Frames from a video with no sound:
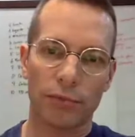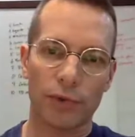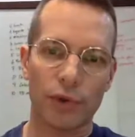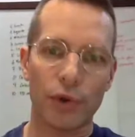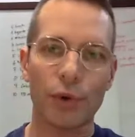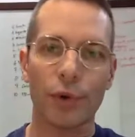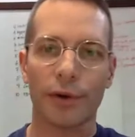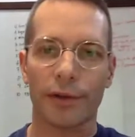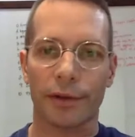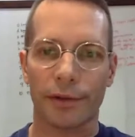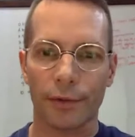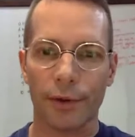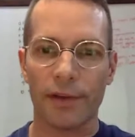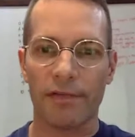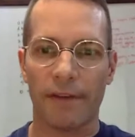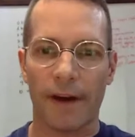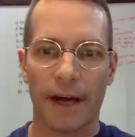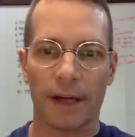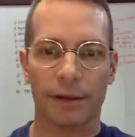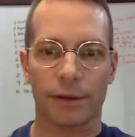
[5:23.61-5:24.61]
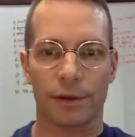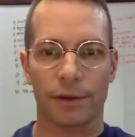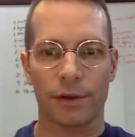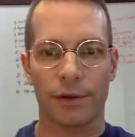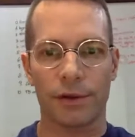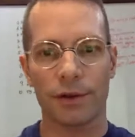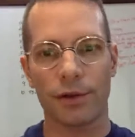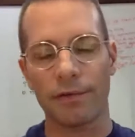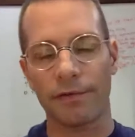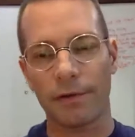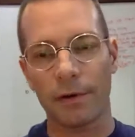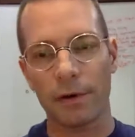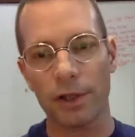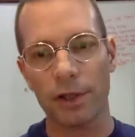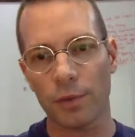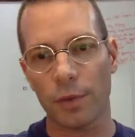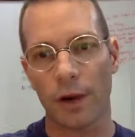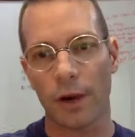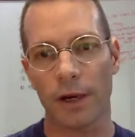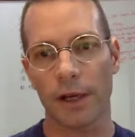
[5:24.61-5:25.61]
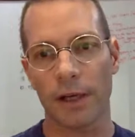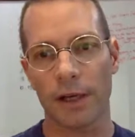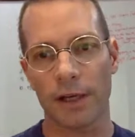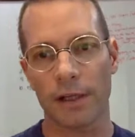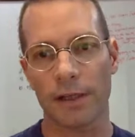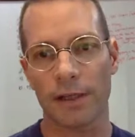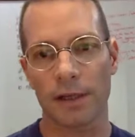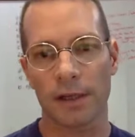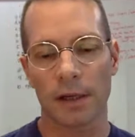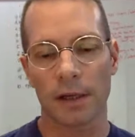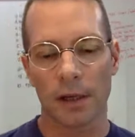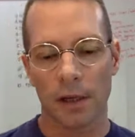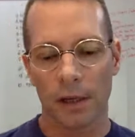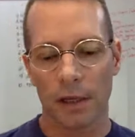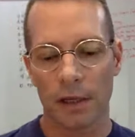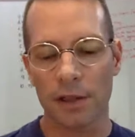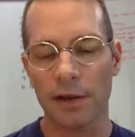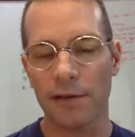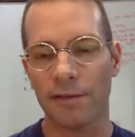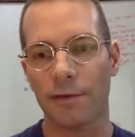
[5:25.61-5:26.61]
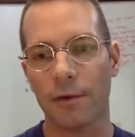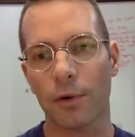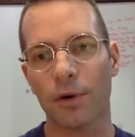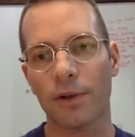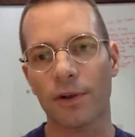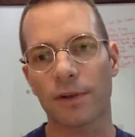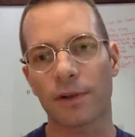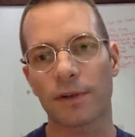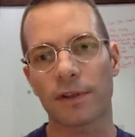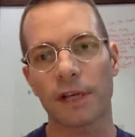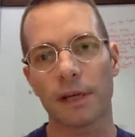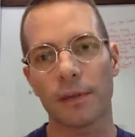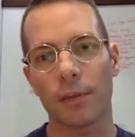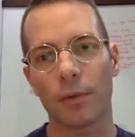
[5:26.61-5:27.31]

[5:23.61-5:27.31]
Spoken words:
two or three factors. The first one is of course the team.